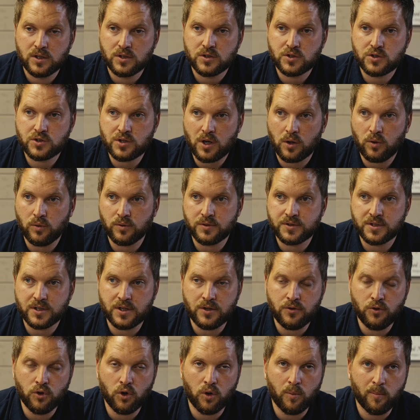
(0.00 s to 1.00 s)
salt
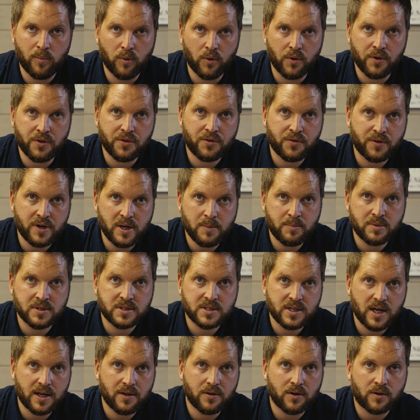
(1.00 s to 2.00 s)
at
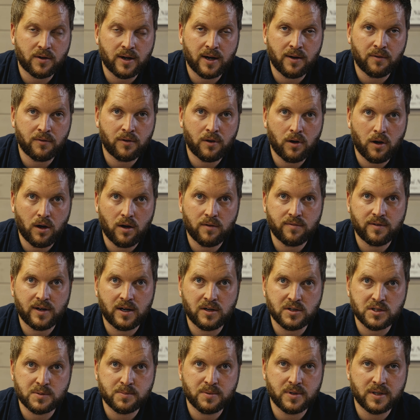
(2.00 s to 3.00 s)
0.3%, around 1/2
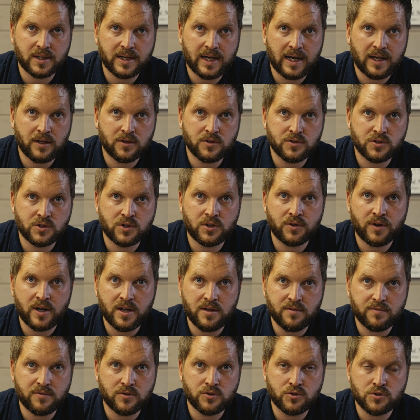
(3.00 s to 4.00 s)
ounce per gallon, is
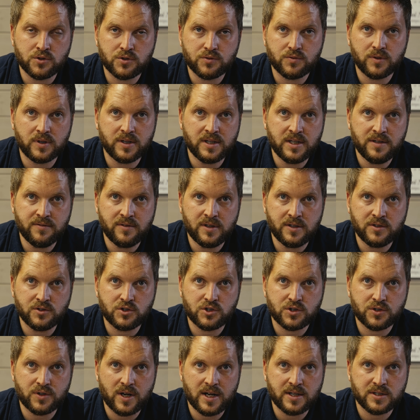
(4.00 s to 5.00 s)
great for just relieving
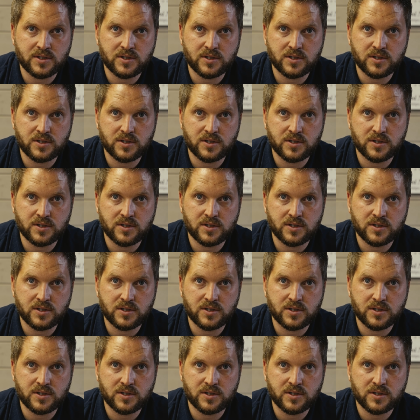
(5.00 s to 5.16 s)
stress.